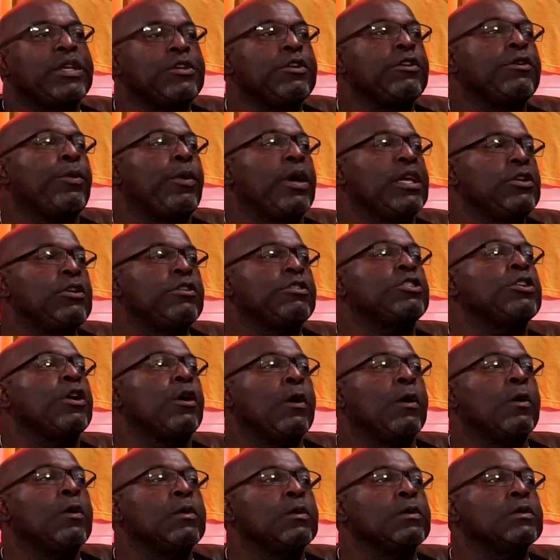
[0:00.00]
you're
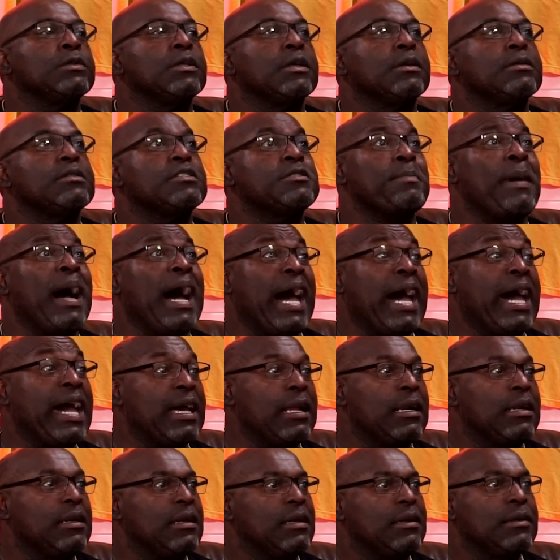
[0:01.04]
told
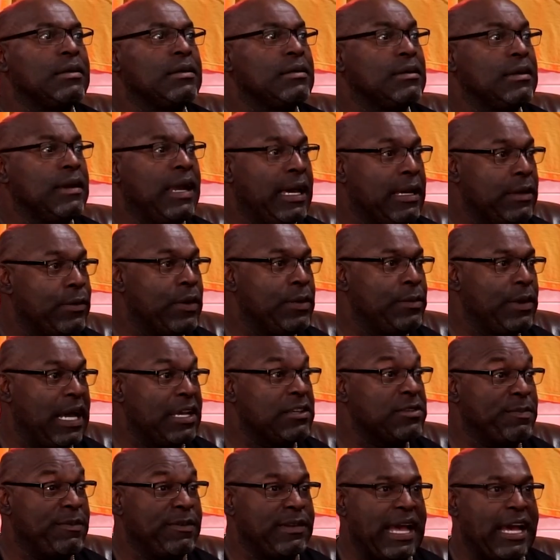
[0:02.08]
smile,
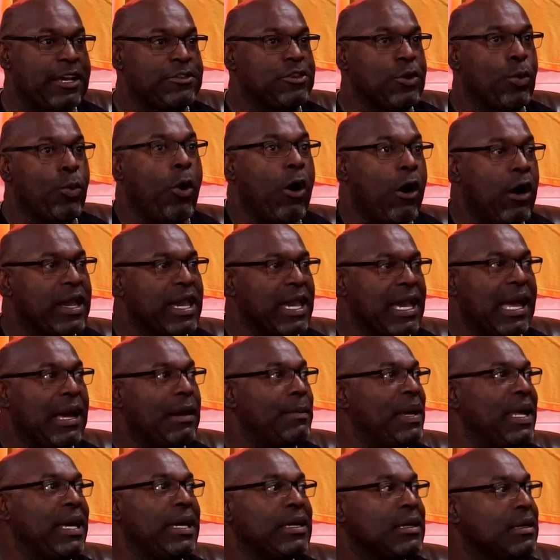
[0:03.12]
as you're walking out.
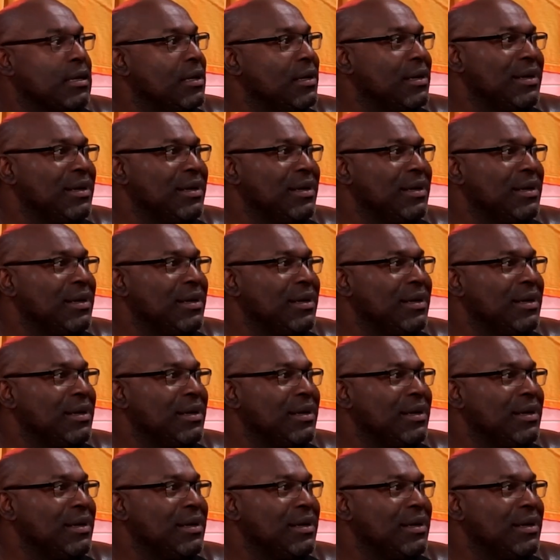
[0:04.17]
I'm like,